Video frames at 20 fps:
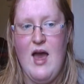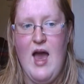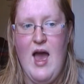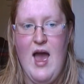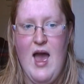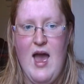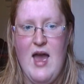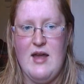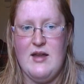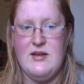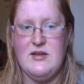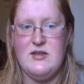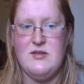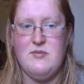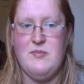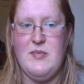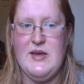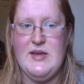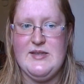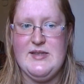
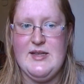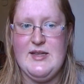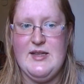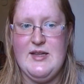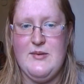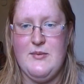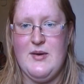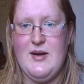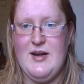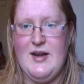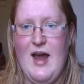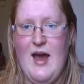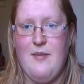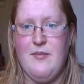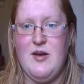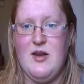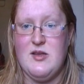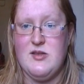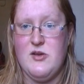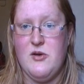And basically what had
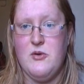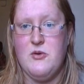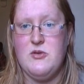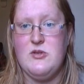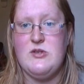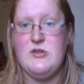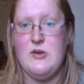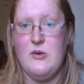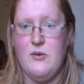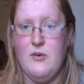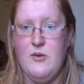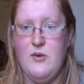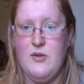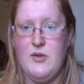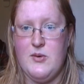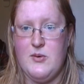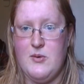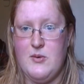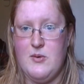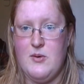happened is her soul,
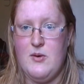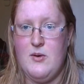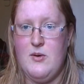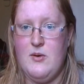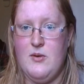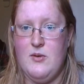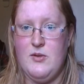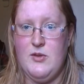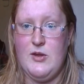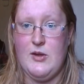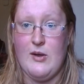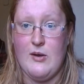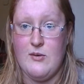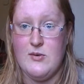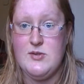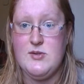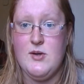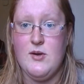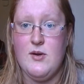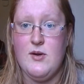the
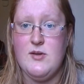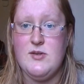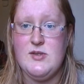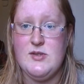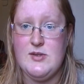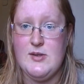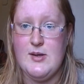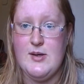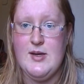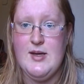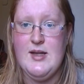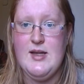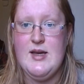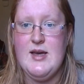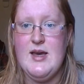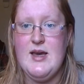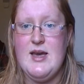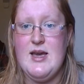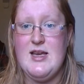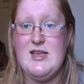ghost girl's soul,
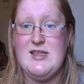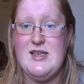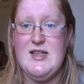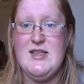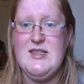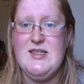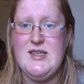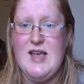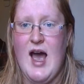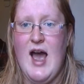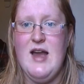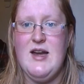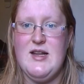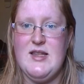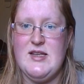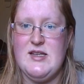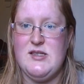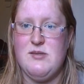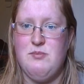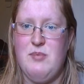is inside
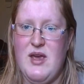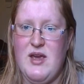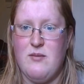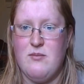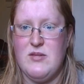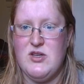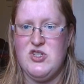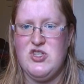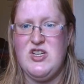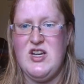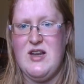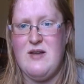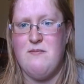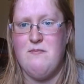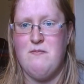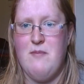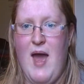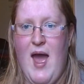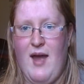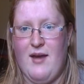of this big
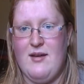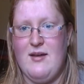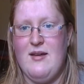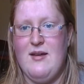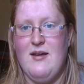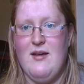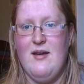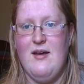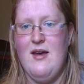machine mech.